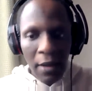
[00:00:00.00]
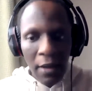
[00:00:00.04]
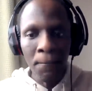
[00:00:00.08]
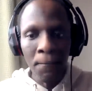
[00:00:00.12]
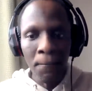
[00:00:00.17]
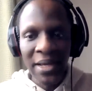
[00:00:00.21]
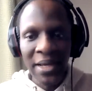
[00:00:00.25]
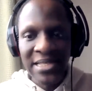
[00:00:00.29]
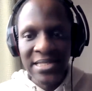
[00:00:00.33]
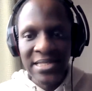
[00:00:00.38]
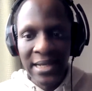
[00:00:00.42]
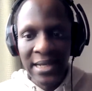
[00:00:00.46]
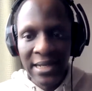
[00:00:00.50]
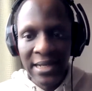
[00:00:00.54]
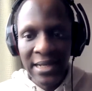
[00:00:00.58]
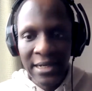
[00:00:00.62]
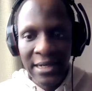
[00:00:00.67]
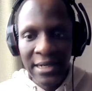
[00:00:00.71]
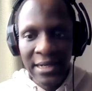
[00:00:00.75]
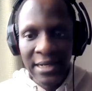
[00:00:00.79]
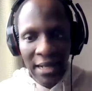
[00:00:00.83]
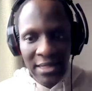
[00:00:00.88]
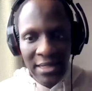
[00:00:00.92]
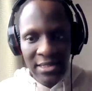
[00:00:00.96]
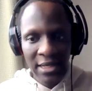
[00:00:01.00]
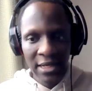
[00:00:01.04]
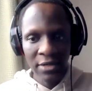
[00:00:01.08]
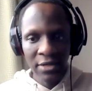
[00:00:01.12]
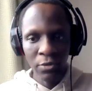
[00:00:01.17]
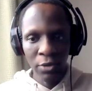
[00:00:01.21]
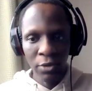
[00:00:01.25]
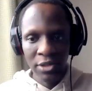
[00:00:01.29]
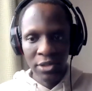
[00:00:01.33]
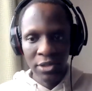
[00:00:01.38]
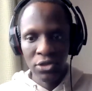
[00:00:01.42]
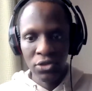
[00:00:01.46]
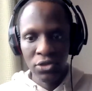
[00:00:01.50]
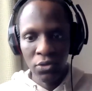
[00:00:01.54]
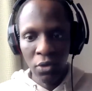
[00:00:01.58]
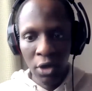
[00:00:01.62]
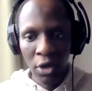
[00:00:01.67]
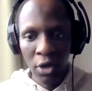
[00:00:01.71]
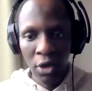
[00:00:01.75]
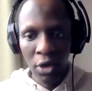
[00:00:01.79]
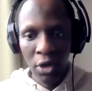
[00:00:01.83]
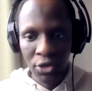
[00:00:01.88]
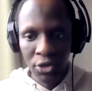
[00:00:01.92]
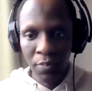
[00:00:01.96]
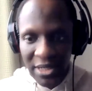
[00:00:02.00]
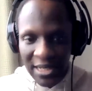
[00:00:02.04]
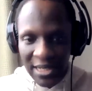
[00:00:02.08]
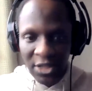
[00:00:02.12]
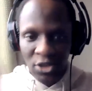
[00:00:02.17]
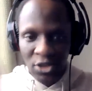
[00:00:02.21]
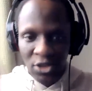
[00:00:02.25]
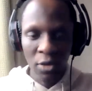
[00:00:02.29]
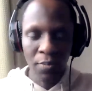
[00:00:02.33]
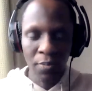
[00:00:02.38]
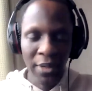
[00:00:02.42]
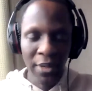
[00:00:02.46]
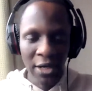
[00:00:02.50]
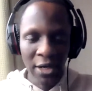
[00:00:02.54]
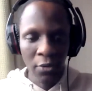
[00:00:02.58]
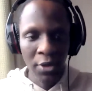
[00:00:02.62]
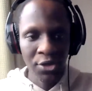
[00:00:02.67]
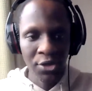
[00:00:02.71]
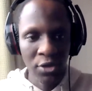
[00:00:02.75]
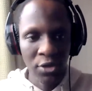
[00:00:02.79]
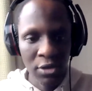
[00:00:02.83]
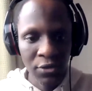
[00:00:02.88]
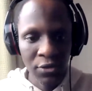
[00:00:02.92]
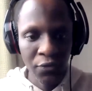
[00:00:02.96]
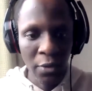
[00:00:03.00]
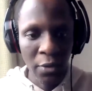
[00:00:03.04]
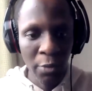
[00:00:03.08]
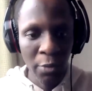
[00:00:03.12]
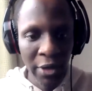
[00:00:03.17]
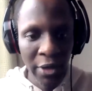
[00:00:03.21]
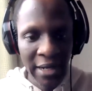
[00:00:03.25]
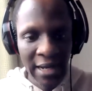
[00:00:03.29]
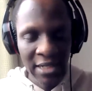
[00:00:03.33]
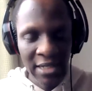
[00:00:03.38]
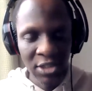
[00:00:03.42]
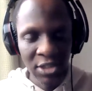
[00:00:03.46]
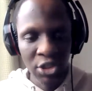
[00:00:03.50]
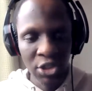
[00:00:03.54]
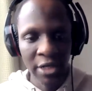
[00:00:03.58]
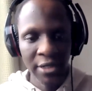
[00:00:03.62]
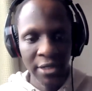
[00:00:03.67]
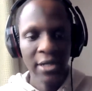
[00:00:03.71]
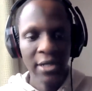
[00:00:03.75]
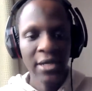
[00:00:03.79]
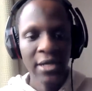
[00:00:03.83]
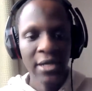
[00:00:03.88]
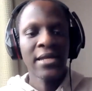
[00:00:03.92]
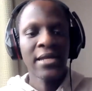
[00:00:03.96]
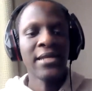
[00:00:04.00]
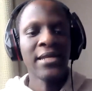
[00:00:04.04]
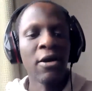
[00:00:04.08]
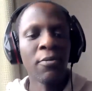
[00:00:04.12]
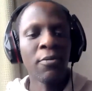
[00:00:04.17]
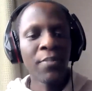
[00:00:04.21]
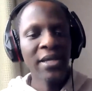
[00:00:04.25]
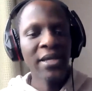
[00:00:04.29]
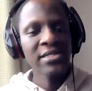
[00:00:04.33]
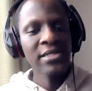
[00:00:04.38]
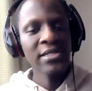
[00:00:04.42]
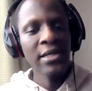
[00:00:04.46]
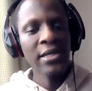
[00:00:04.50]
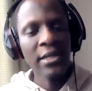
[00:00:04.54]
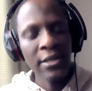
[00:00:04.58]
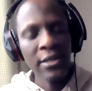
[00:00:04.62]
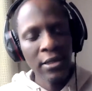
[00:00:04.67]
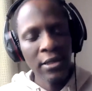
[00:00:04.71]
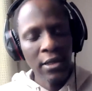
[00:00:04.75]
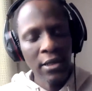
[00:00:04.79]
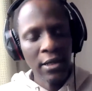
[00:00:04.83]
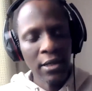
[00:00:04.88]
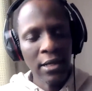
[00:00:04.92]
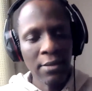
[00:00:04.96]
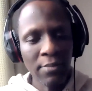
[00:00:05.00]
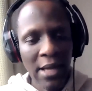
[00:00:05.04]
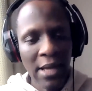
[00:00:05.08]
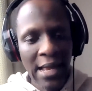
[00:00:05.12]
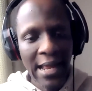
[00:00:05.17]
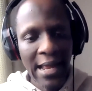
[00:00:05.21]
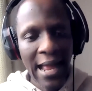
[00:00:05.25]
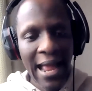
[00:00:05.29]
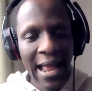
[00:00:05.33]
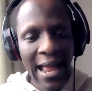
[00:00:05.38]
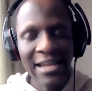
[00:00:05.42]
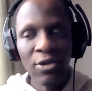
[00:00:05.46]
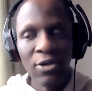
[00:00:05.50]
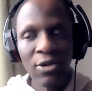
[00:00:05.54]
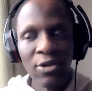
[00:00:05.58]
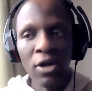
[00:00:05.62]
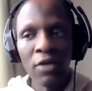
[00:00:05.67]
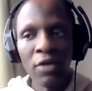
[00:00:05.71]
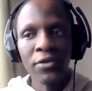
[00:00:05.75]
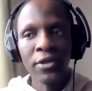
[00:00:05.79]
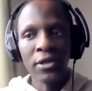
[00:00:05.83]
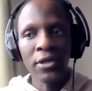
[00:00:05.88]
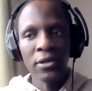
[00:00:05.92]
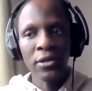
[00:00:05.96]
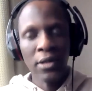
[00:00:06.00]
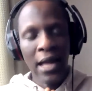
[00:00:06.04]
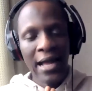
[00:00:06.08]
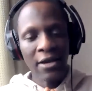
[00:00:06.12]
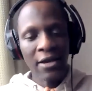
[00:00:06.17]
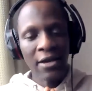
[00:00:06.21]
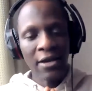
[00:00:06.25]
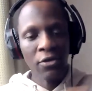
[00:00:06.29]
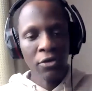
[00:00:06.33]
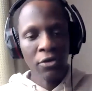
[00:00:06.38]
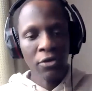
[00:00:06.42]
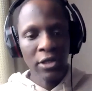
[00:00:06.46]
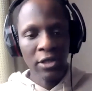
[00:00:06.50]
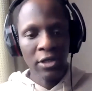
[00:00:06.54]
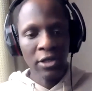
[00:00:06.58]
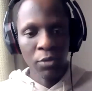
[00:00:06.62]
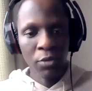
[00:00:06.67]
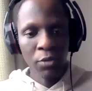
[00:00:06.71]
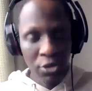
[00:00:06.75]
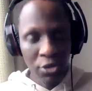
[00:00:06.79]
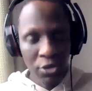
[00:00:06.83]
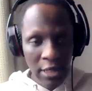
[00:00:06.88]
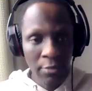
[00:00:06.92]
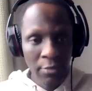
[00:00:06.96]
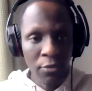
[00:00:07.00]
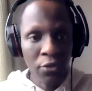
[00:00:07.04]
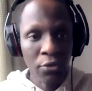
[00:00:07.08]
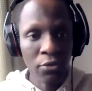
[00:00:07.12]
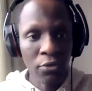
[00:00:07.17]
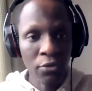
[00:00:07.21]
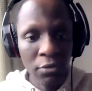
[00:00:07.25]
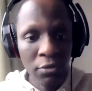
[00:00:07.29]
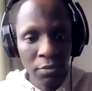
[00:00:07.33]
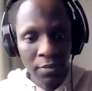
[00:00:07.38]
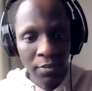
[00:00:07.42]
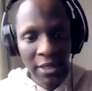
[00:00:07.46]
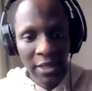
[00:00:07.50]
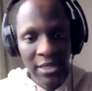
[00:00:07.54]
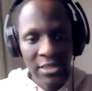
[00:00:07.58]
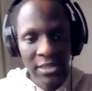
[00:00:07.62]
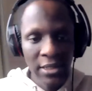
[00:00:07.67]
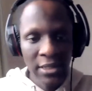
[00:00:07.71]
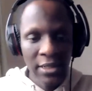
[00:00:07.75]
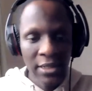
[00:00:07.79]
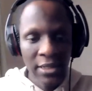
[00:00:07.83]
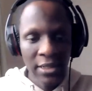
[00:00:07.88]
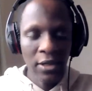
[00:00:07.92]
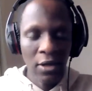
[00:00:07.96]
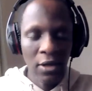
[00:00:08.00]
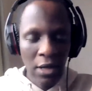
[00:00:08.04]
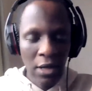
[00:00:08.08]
basically to attend what to us. So please, let's drop our questions from what he has shared. Now, basically, I love the angle in which you came through, basically,